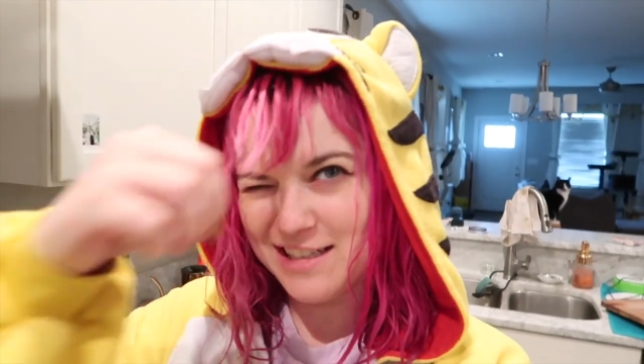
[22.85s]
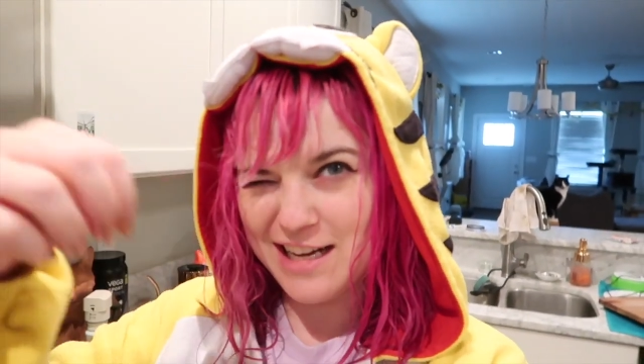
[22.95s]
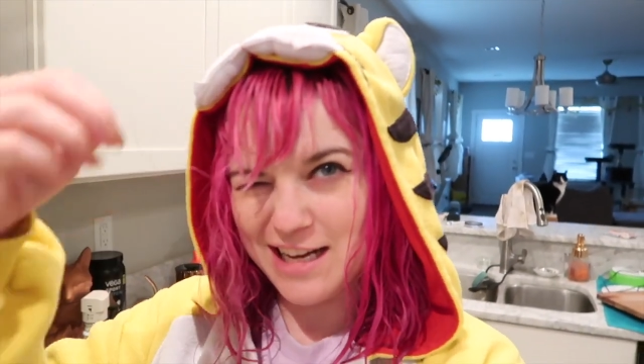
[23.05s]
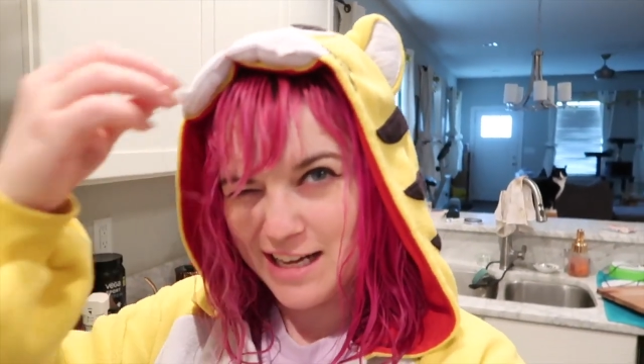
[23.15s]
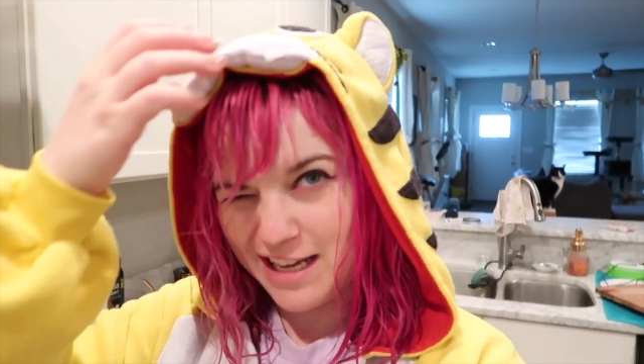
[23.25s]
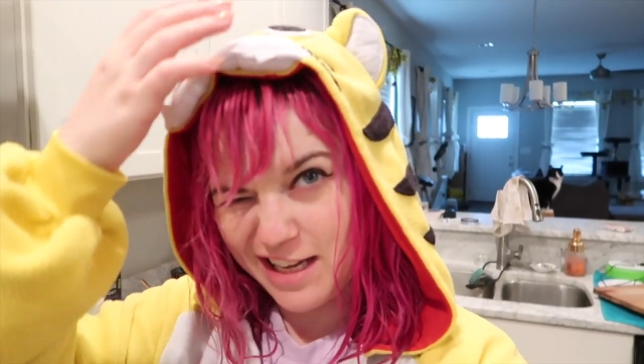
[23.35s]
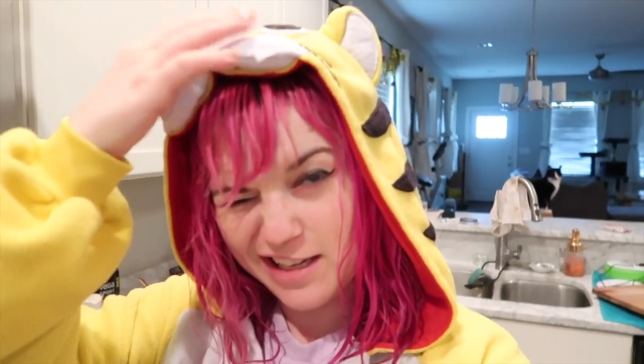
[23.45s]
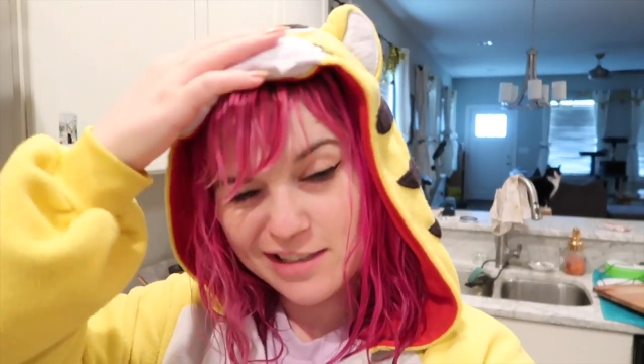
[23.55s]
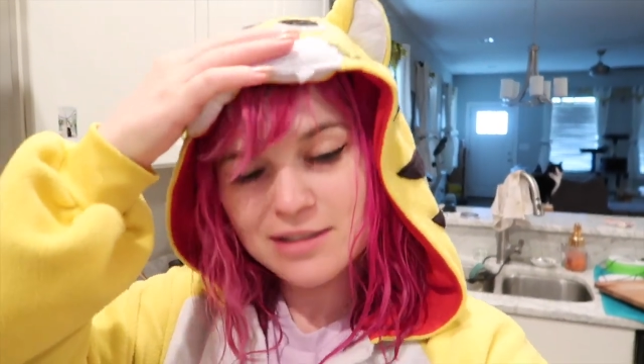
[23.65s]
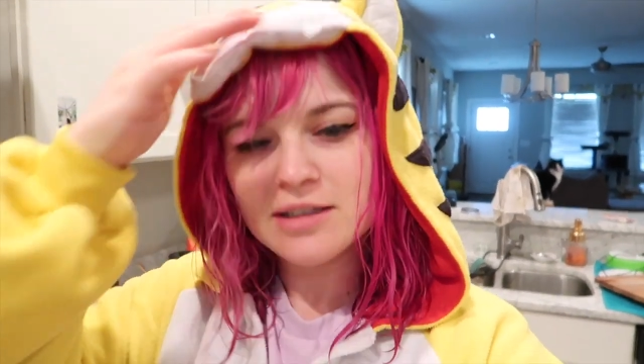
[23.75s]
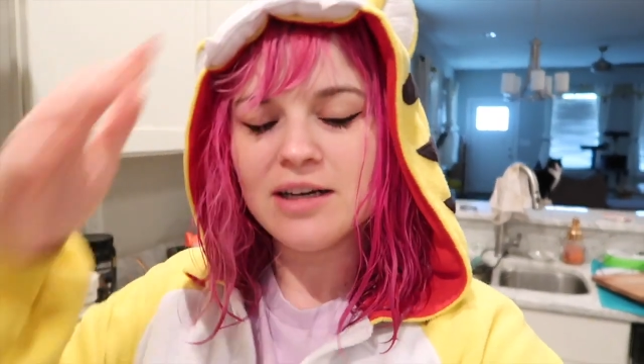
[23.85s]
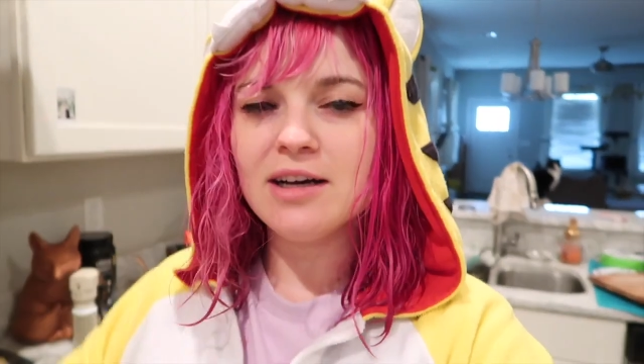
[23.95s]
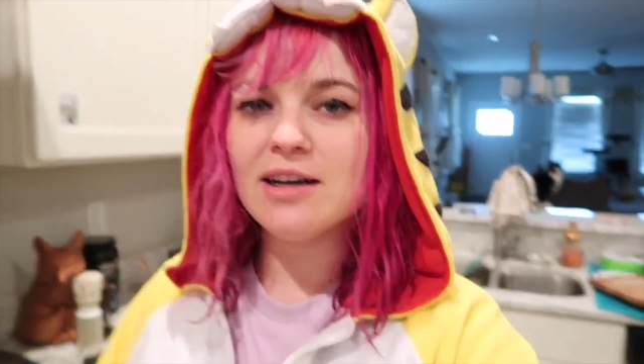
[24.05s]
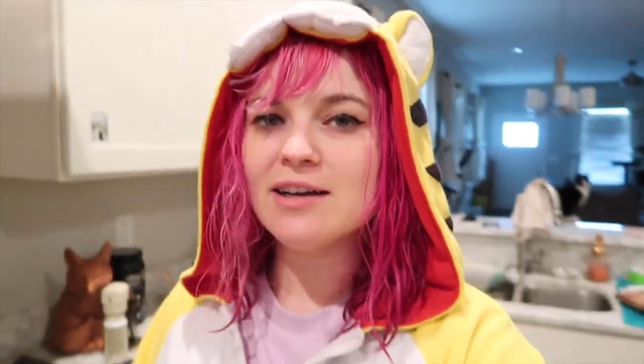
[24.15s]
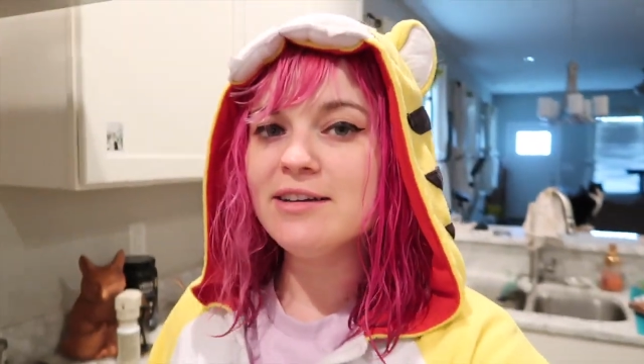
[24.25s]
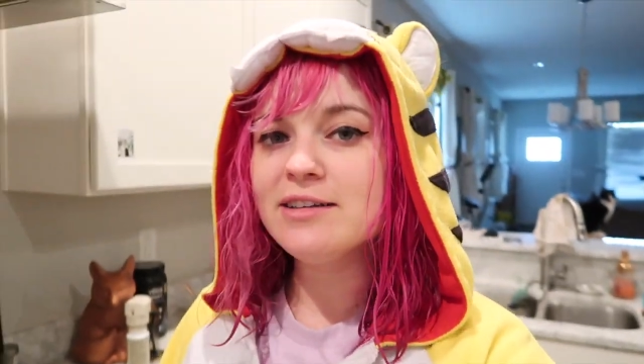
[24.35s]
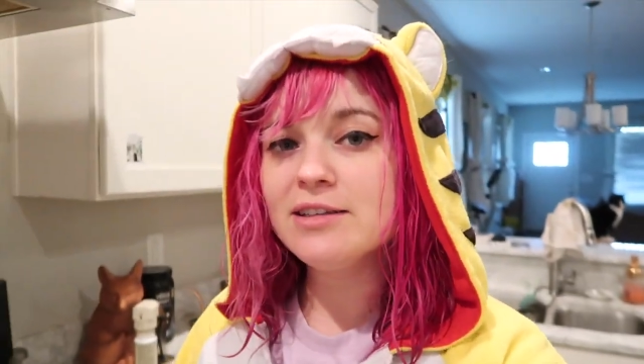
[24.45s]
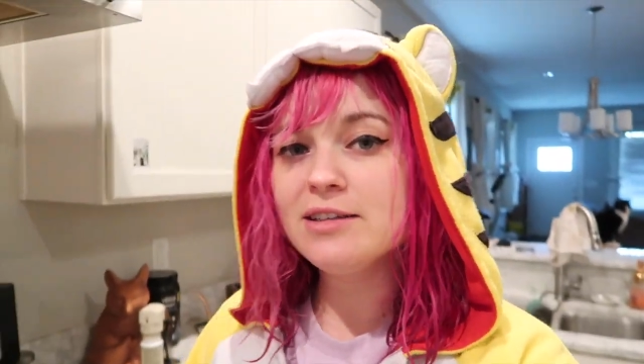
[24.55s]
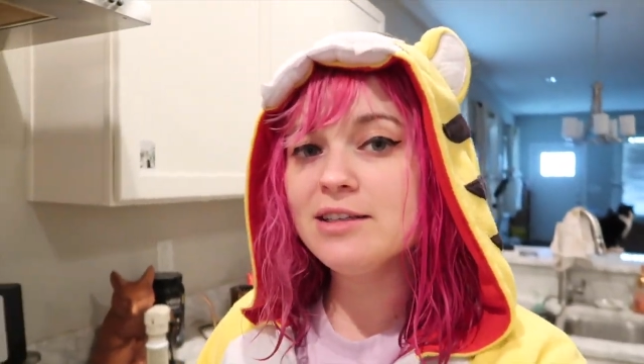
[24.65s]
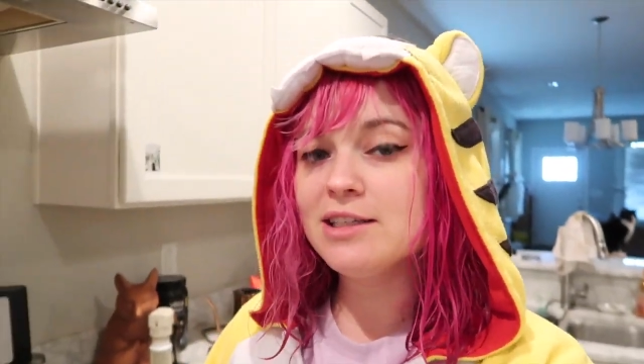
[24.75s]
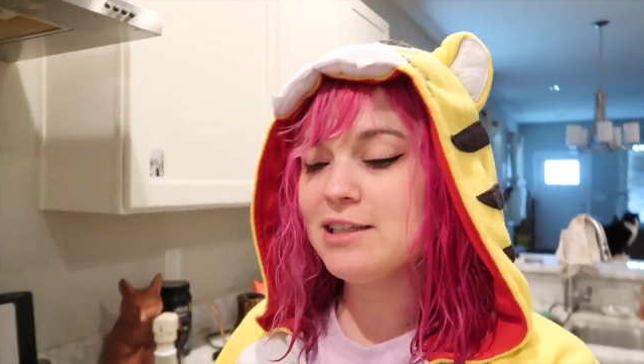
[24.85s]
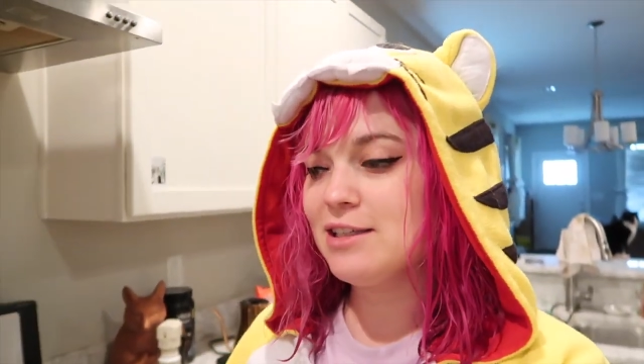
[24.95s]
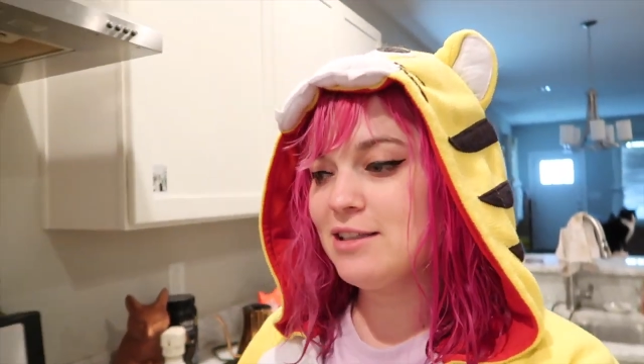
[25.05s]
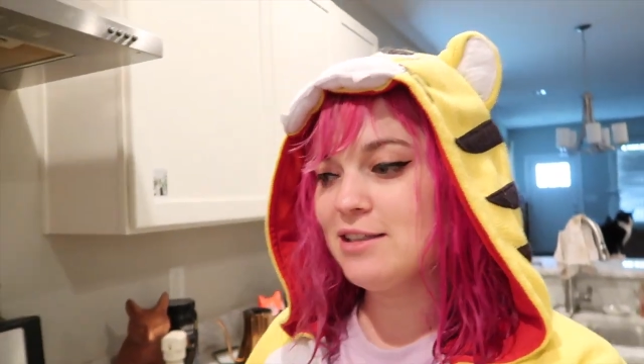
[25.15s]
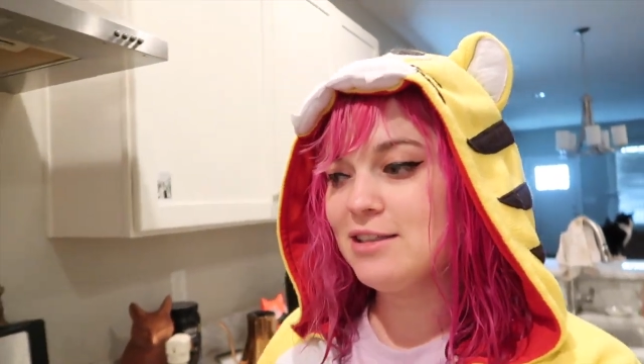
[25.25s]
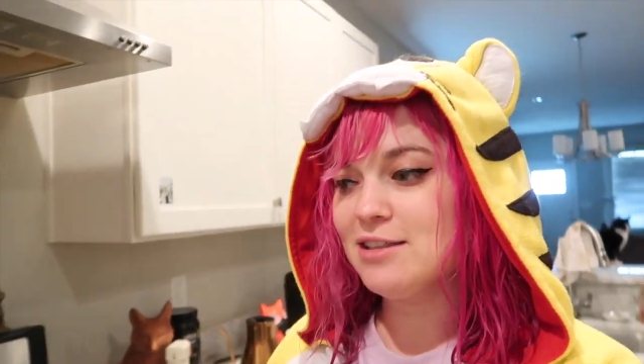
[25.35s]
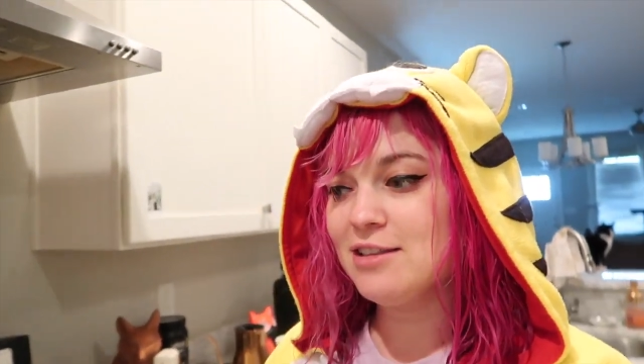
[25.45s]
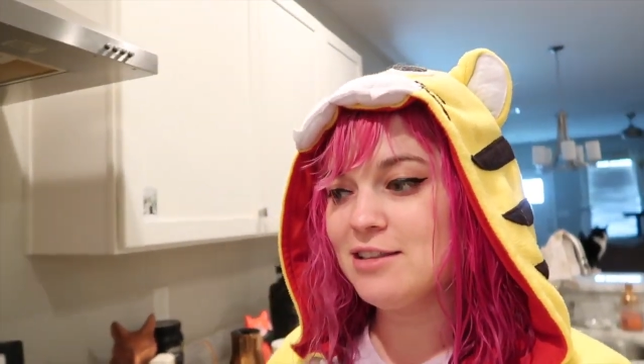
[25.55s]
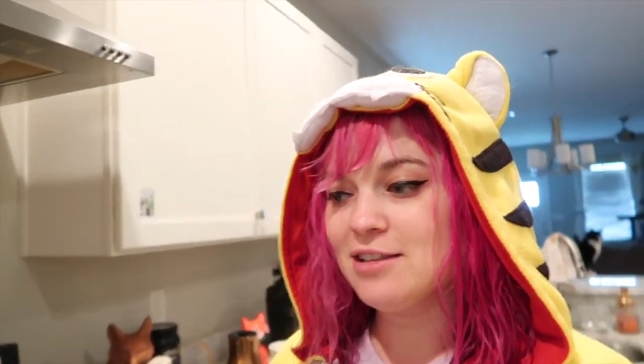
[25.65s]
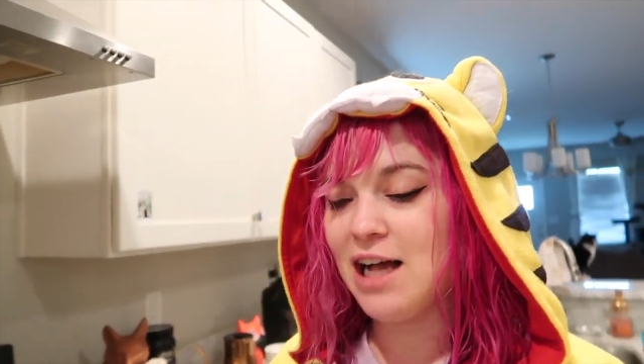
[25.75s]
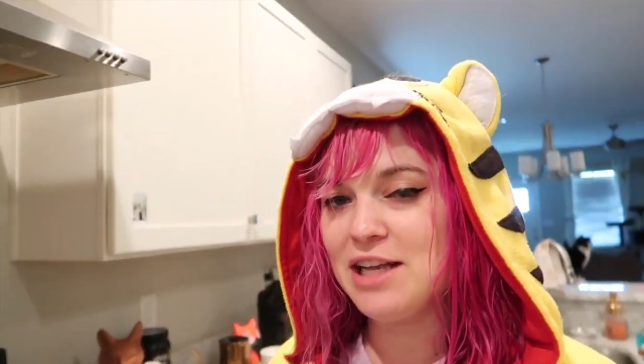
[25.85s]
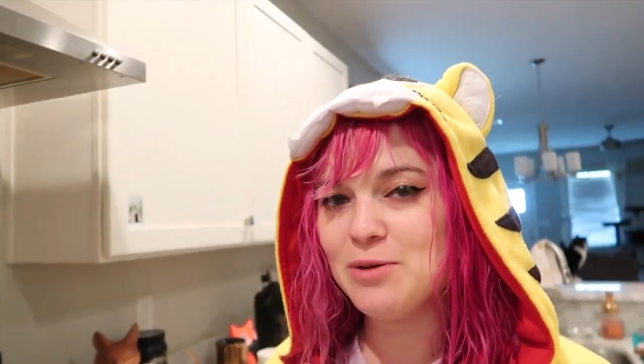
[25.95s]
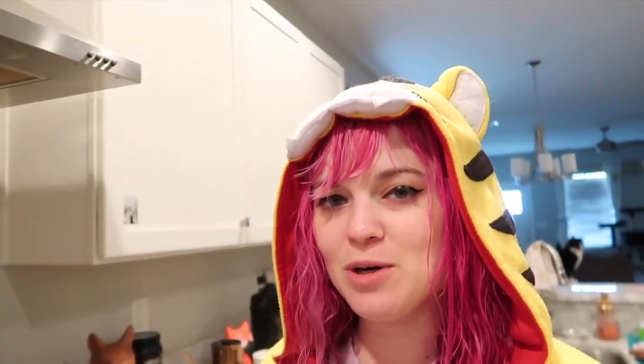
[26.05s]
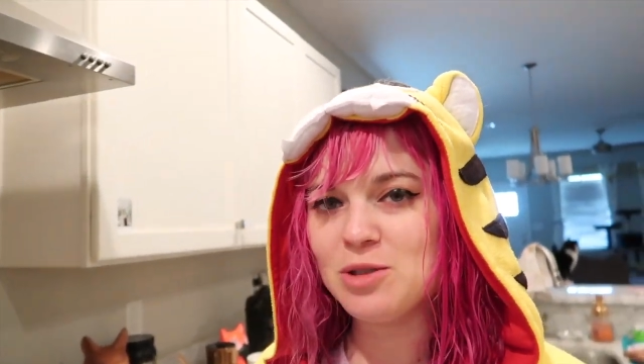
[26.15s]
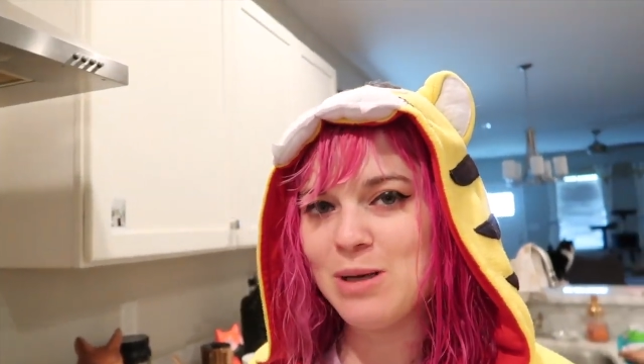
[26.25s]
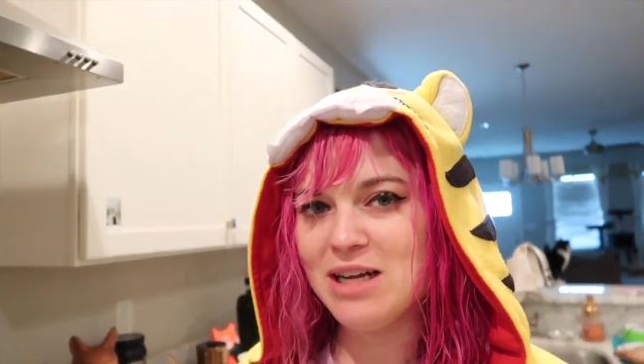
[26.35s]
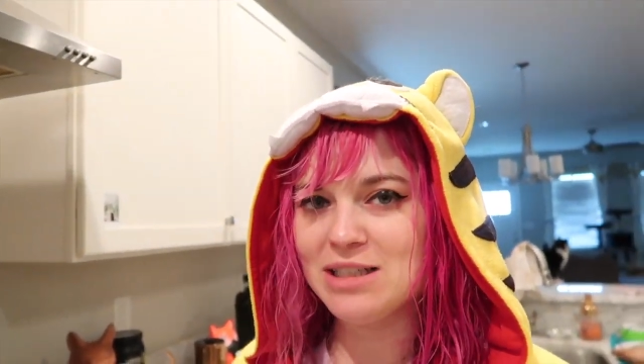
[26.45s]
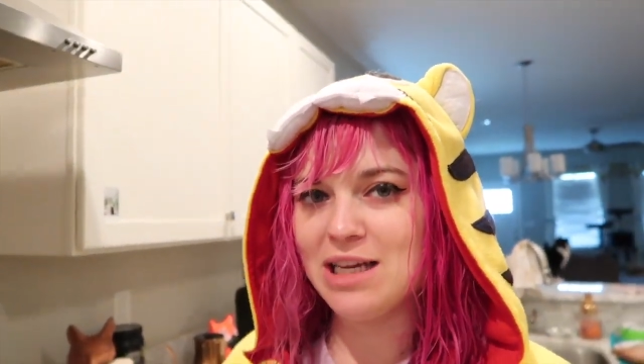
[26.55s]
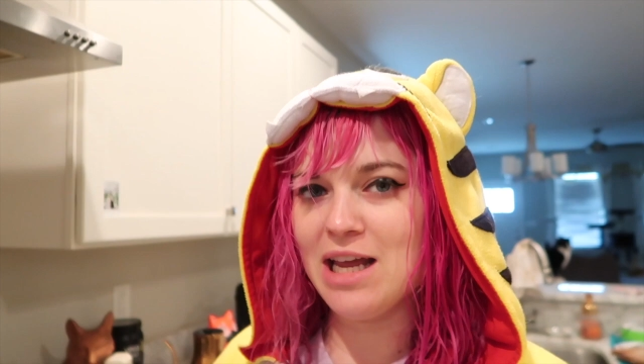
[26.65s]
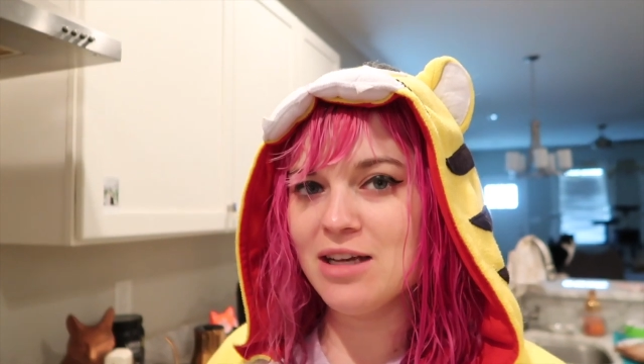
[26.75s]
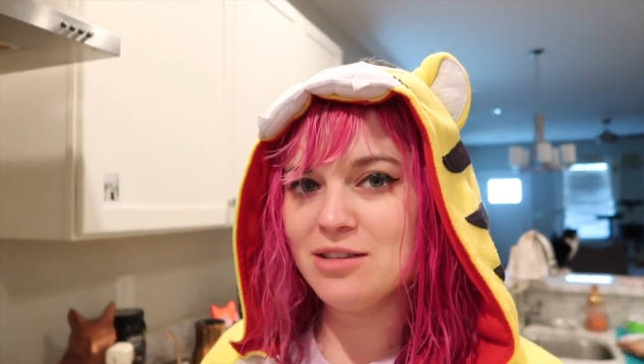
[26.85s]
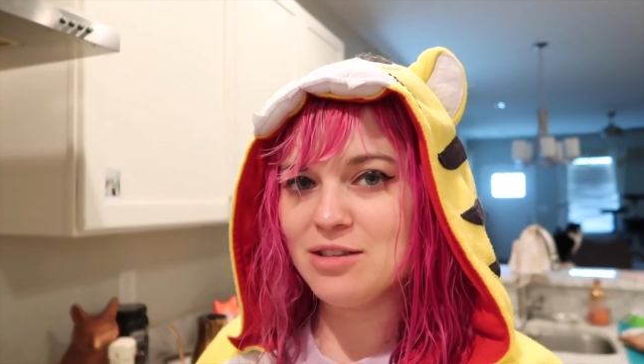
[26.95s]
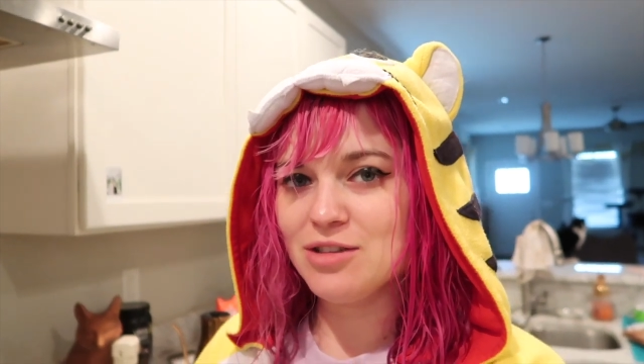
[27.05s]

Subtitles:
I had to wash my hair today,